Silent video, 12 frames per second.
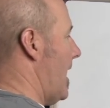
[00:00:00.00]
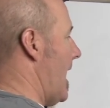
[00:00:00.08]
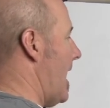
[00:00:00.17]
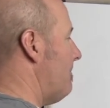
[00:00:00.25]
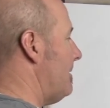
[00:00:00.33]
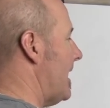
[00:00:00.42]

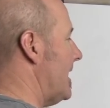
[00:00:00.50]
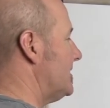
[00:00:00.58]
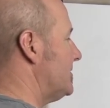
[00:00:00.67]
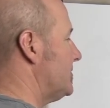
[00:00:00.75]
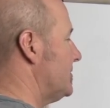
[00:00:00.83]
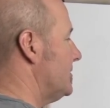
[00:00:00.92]

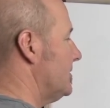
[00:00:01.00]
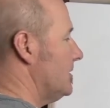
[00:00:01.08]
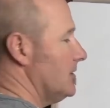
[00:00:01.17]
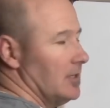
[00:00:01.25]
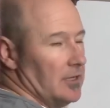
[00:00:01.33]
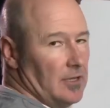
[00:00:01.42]
hablas,
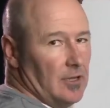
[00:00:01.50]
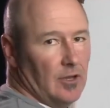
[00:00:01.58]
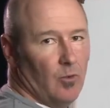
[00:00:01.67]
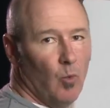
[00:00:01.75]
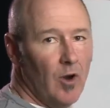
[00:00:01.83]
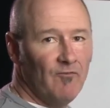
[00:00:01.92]

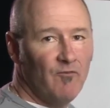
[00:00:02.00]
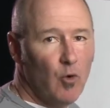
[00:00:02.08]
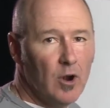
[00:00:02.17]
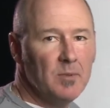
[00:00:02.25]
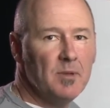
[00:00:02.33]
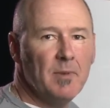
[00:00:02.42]
what
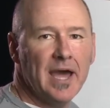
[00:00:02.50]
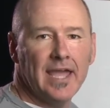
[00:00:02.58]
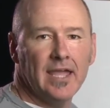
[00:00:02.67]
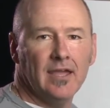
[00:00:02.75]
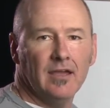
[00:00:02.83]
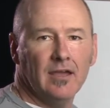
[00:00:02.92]
form am
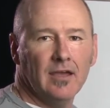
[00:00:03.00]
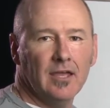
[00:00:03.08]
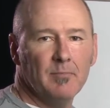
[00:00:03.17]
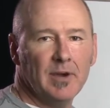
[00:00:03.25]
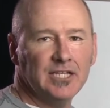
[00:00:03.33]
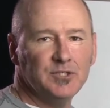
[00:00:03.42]

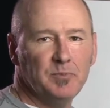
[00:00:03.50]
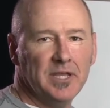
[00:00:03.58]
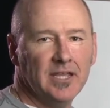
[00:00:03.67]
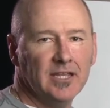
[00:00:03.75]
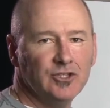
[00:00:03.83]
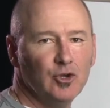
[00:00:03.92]
I
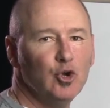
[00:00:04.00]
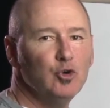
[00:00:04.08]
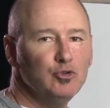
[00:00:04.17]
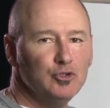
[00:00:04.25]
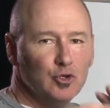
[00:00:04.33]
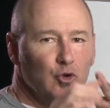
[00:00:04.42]
speaking to?
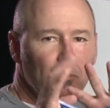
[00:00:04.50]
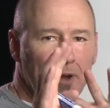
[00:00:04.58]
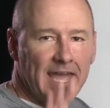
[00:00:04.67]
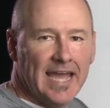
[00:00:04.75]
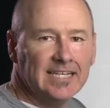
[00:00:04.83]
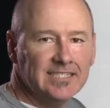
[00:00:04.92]
Who am
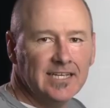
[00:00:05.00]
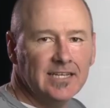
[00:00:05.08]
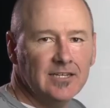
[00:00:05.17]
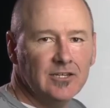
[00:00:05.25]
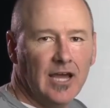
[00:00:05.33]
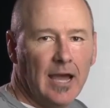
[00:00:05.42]
I
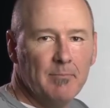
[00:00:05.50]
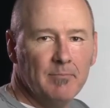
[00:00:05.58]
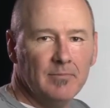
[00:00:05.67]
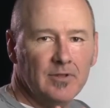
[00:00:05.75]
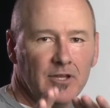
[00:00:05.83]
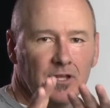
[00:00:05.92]
asking?
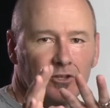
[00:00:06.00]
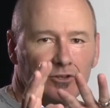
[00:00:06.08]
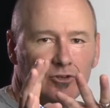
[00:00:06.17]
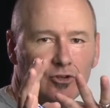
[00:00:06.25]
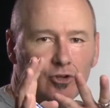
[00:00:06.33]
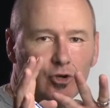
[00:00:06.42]

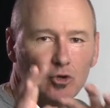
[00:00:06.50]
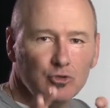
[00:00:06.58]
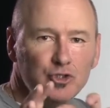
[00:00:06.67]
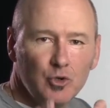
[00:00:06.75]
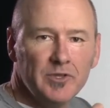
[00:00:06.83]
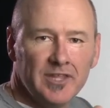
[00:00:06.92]

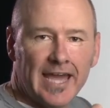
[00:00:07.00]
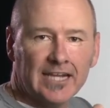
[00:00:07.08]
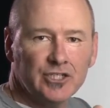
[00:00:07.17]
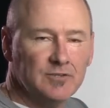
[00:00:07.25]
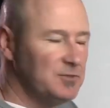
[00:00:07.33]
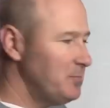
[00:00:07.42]
Who's doing the action of